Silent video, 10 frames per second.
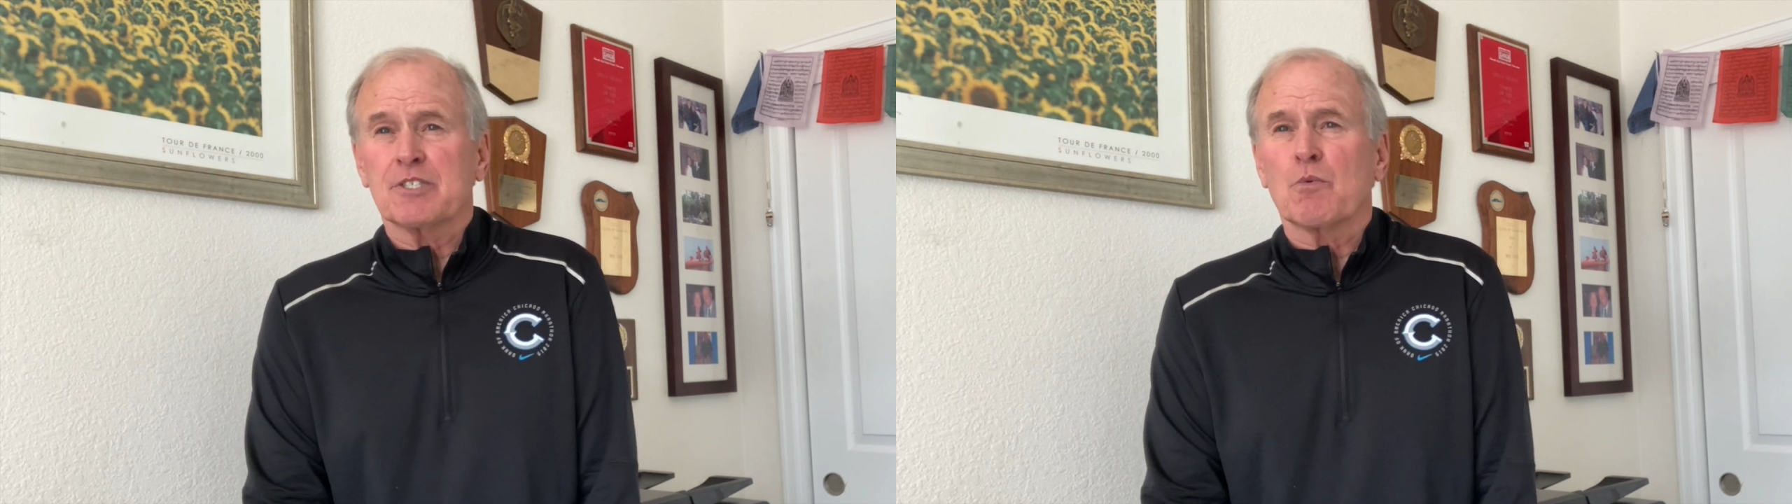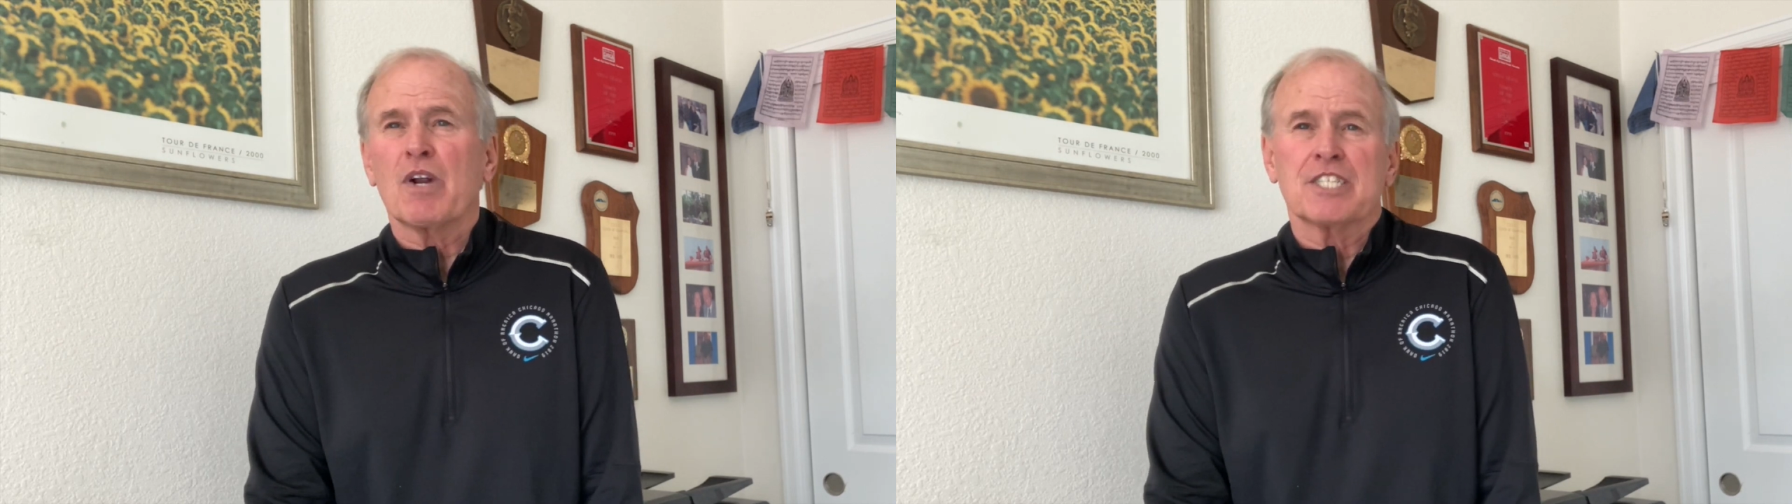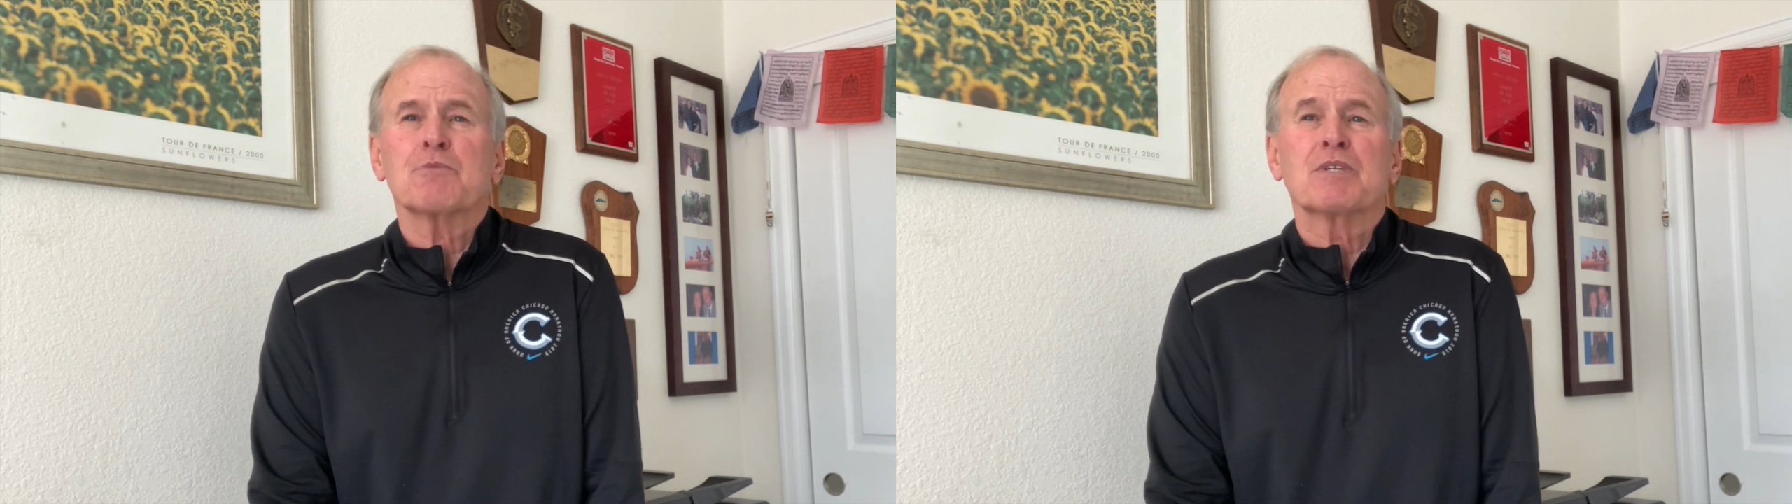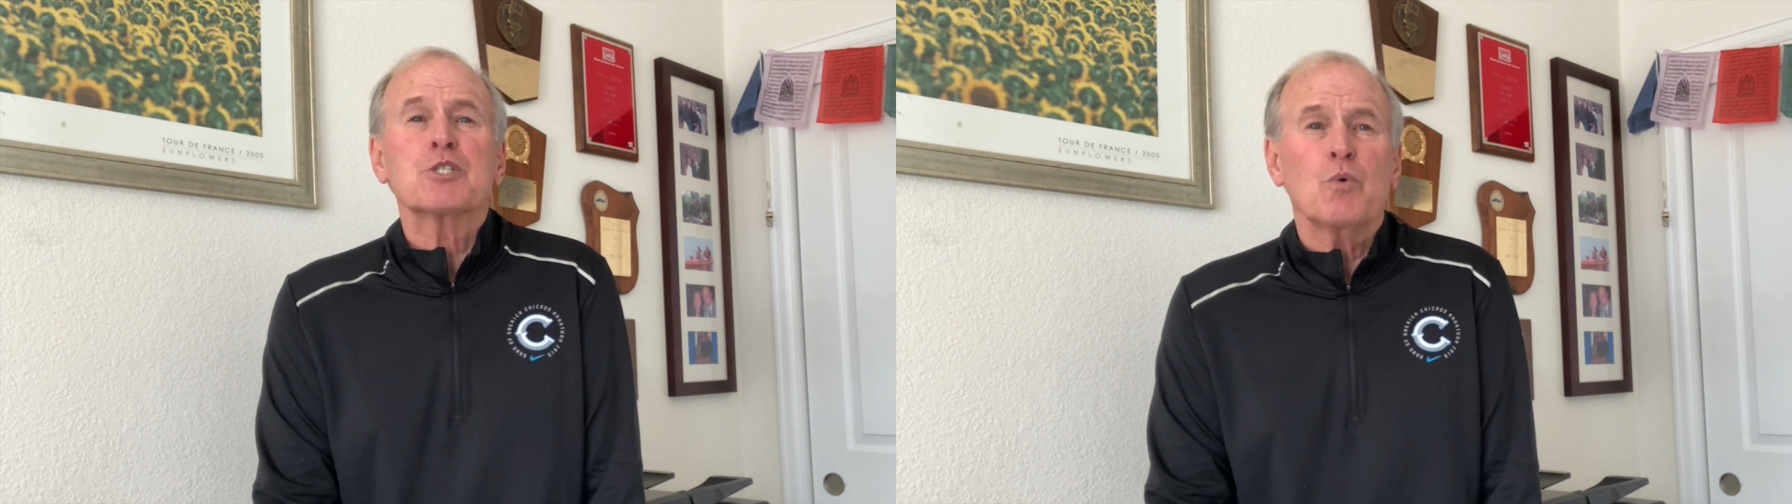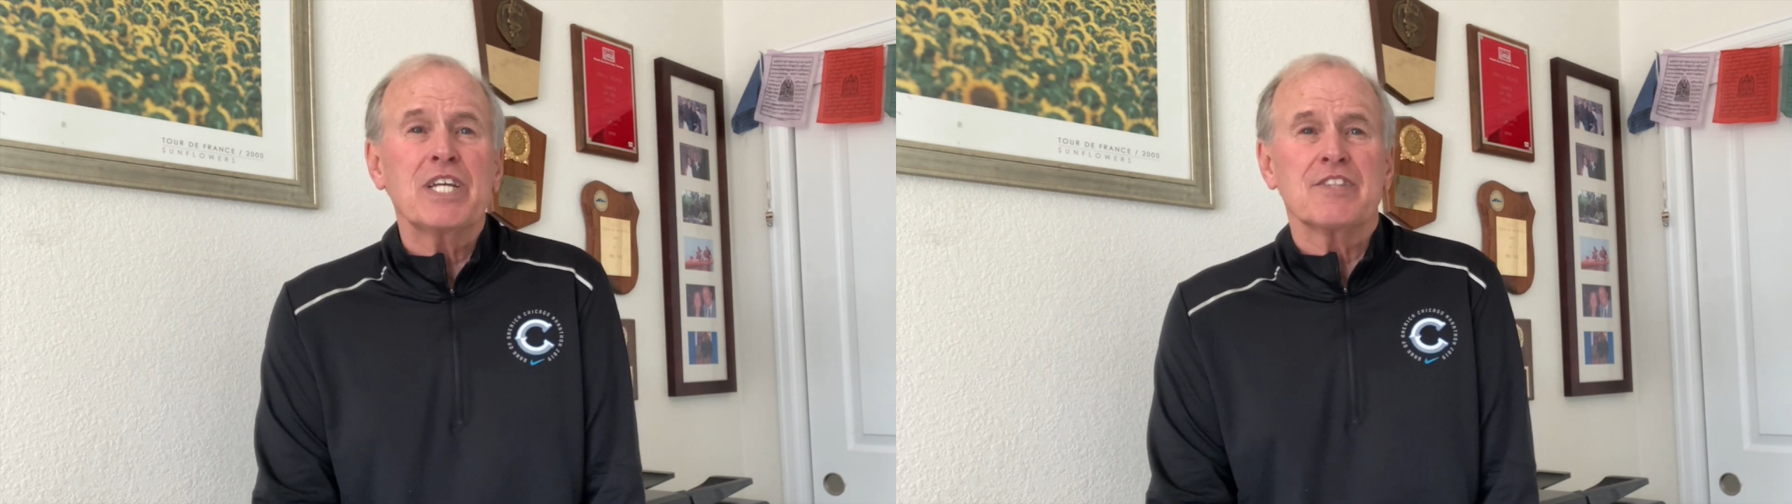rest
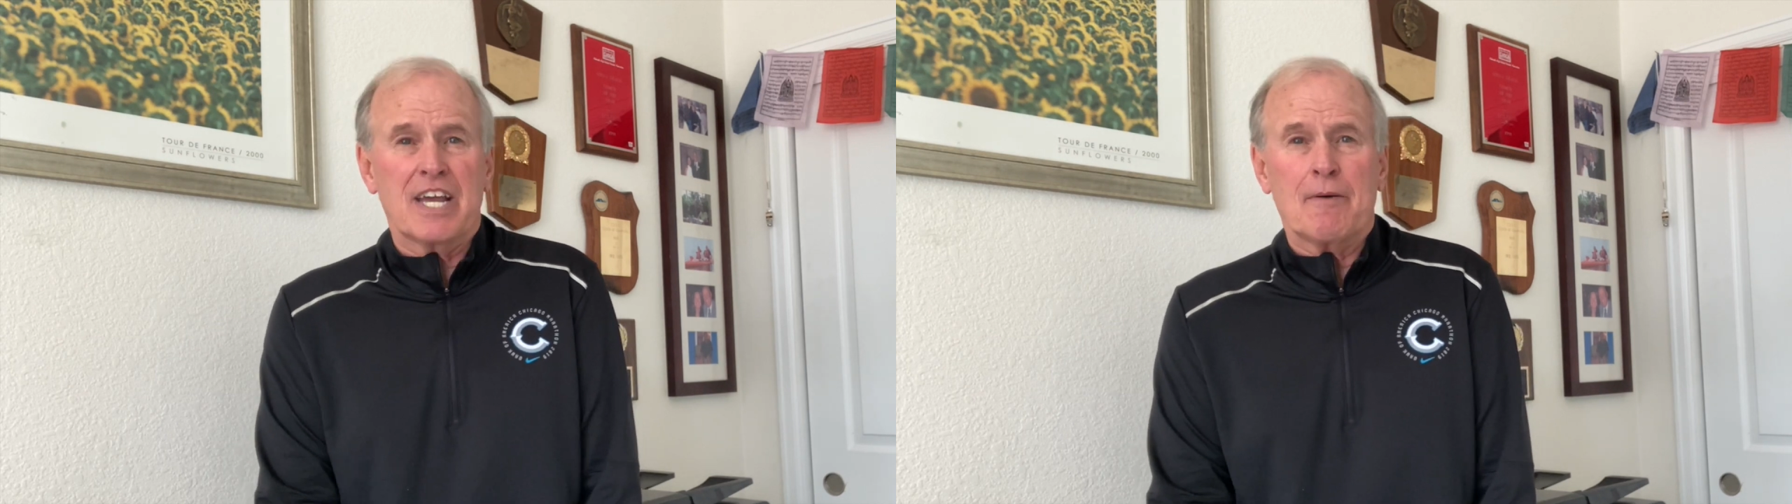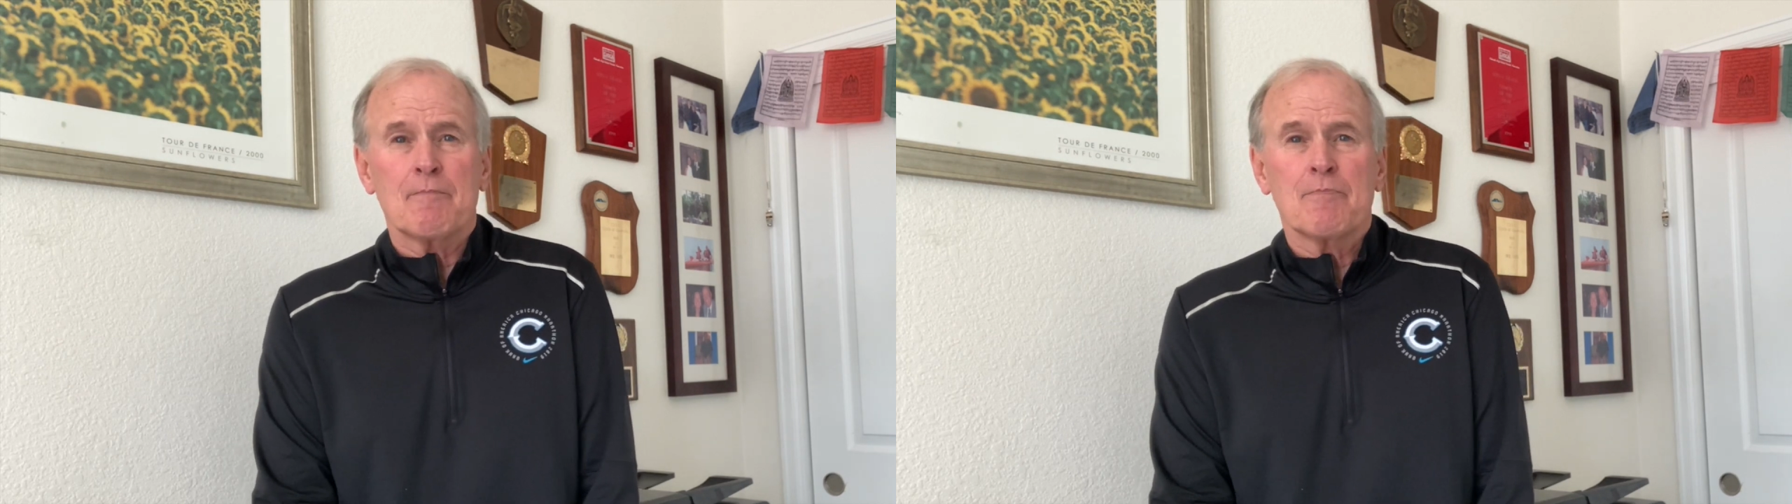between them.